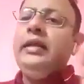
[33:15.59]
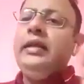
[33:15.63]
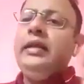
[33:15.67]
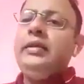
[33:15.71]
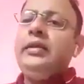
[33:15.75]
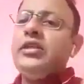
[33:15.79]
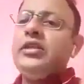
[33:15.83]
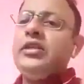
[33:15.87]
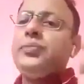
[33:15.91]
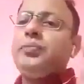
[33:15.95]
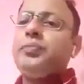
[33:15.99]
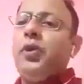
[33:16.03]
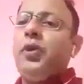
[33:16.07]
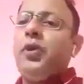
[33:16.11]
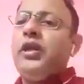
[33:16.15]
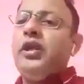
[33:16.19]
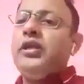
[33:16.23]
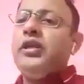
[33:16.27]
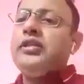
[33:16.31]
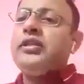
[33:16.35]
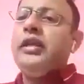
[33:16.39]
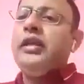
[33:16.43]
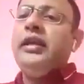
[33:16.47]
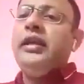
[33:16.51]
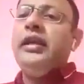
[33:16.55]
introduced
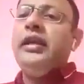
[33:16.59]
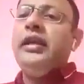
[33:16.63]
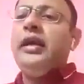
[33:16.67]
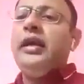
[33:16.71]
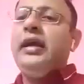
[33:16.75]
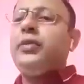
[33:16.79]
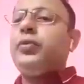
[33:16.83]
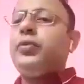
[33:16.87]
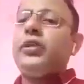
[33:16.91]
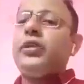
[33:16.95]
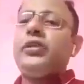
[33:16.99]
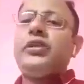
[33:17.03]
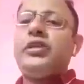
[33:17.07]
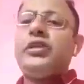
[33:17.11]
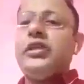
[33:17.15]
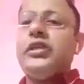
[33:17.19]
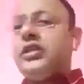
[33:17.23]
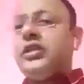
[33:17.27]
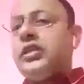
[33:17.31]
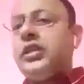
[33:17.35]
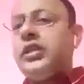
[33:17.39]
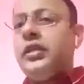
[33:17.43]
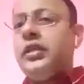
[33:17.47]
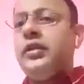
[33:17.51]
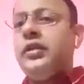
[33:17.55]
this policy in year
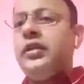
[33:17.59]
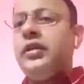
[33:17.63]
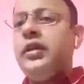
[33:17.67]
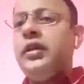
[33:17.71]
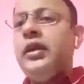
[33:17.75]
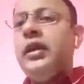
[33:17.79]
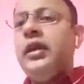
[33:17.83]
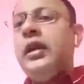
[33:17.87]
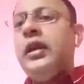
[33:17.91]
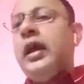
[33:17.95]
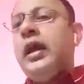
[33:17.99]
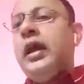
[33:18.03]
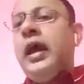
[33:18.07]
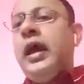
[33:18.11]
2016.